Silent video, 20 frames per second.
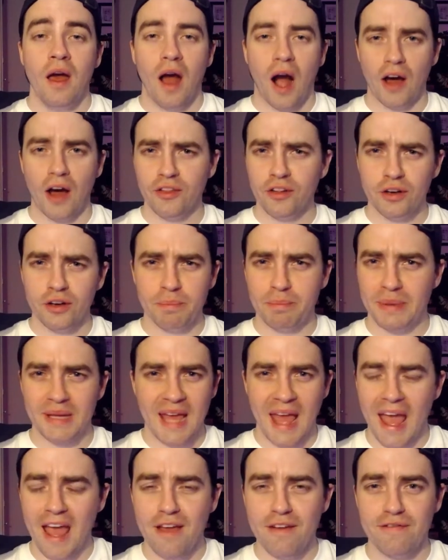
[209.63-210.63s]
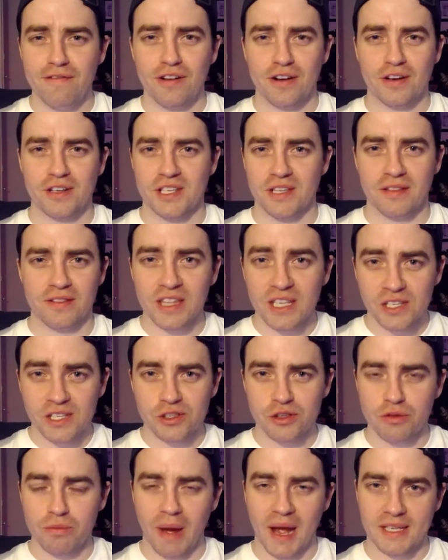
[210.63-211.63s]
Other behaviors and things
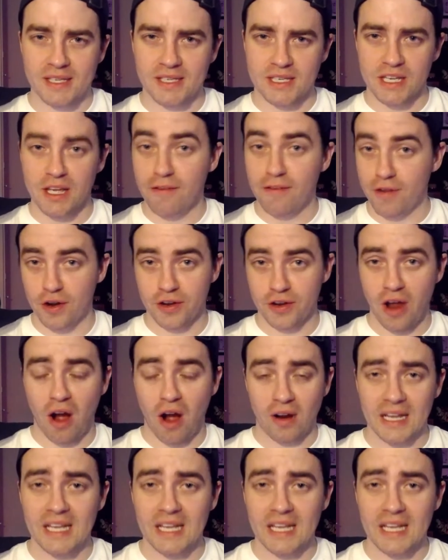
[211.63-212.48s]
you might see if your dog